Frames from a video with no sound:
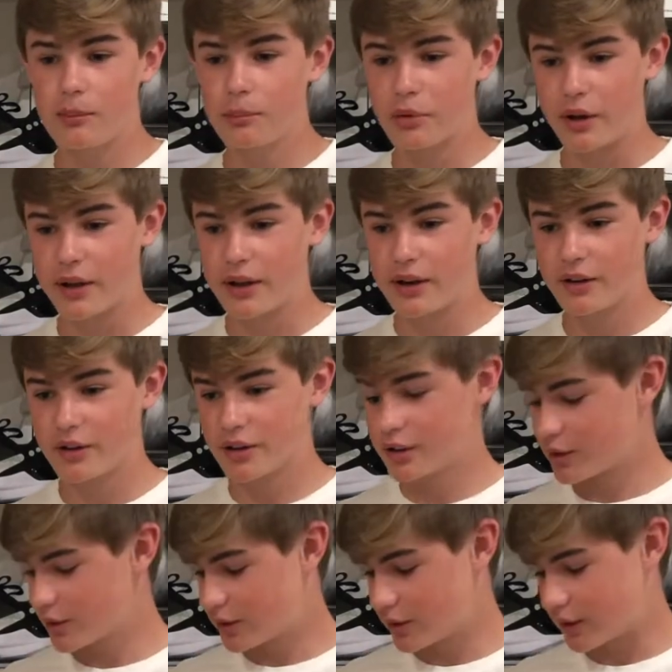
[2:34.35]
brand or
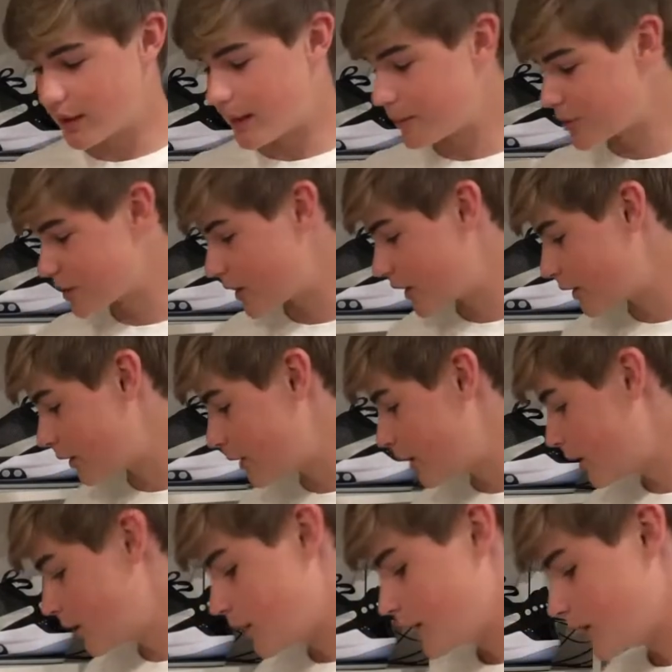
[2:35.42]
collab or something.
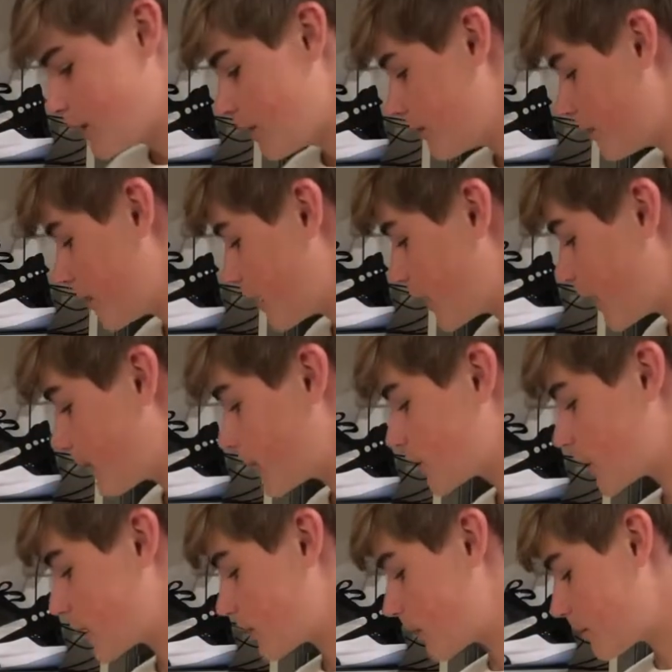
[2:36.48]
But now I'm going
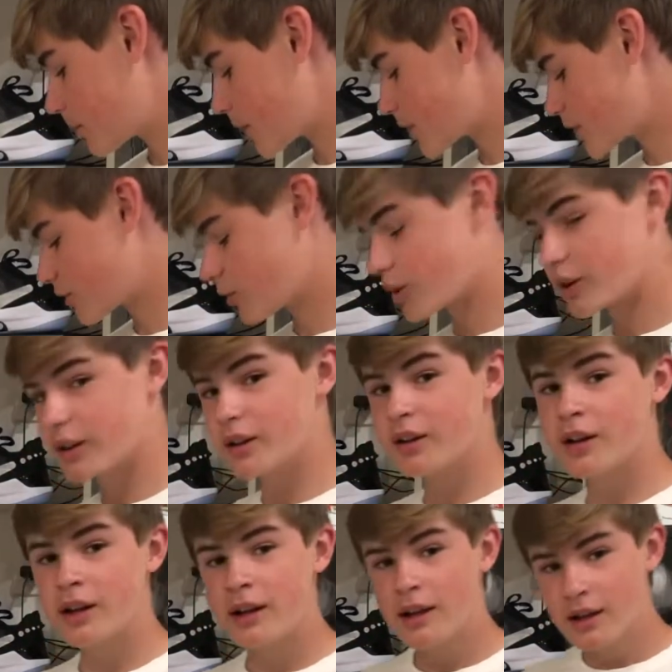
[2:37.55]
to talk about Project Oregon.